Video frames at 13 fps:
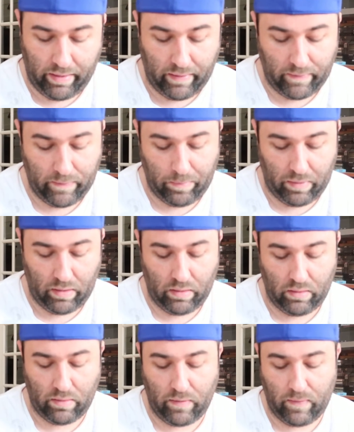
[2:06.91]

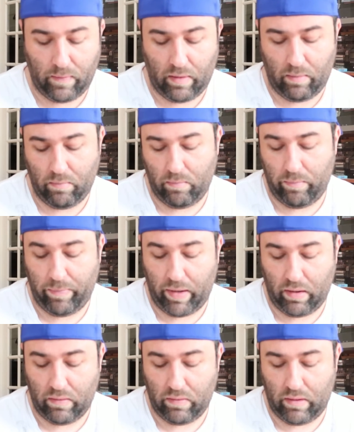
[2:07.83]
husband because
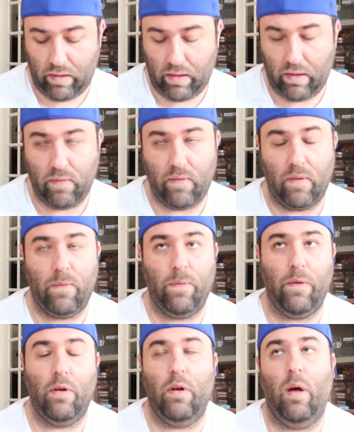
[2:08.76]
apparently since
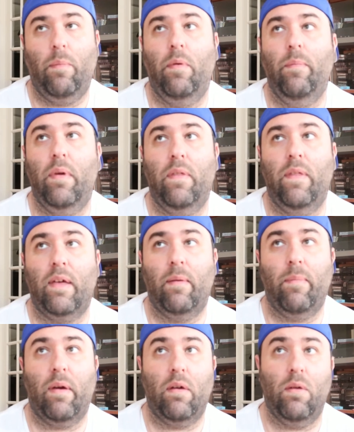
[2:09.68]
they're noblemen, they
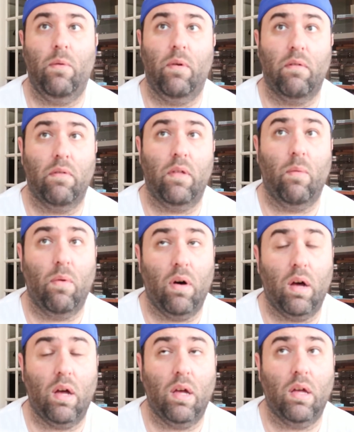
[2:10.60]
can marry whoever they
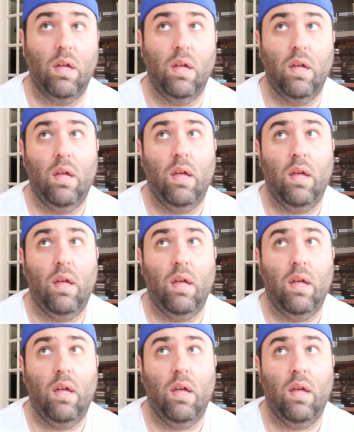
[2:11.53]
want.